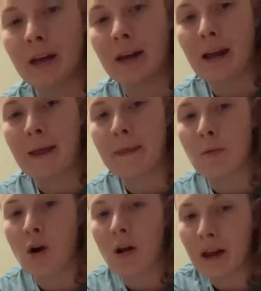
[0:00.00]
had them
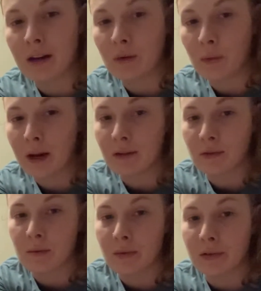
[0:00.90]
all out of the way, so the
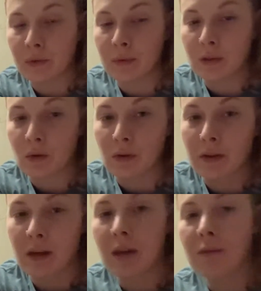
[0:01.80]
muzzle was the only
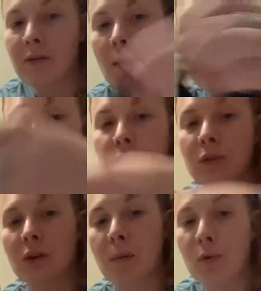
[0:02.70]
thing he felt. So you
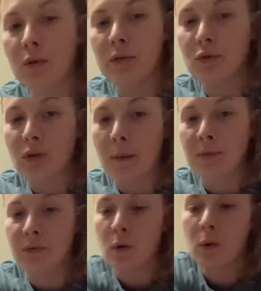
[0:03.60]
start pulling the straps
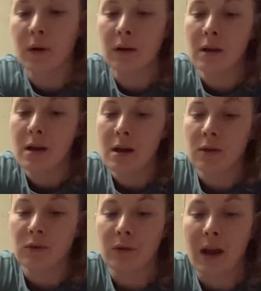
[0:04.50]
forward.
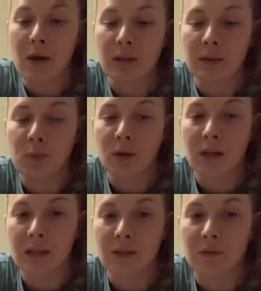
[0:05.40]
So now he's putting
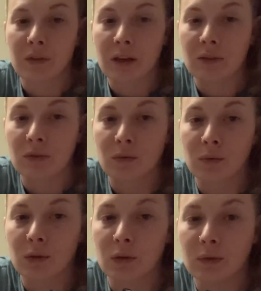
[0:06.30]
his face
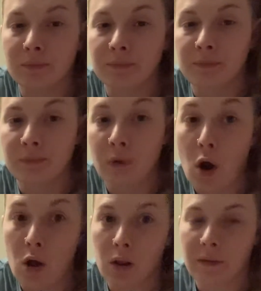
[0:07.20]
through
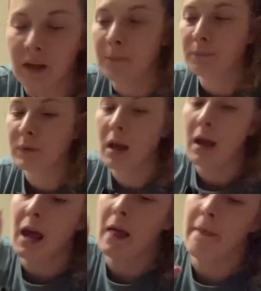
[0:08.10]
all of it.
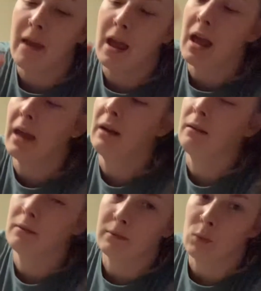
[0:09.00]
And then,
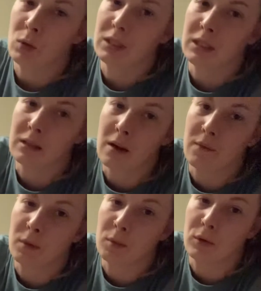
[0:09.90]
once he's
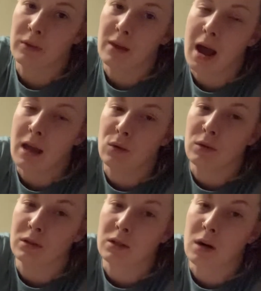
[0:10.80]
comfortable with that, you can
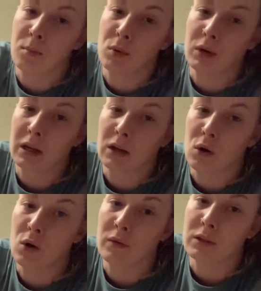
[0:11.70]
start putting it
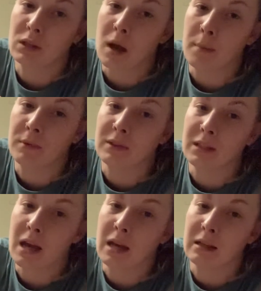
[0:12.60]
over the top of his
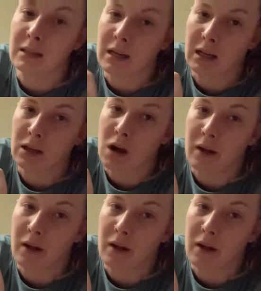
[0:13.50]
head, taking it off.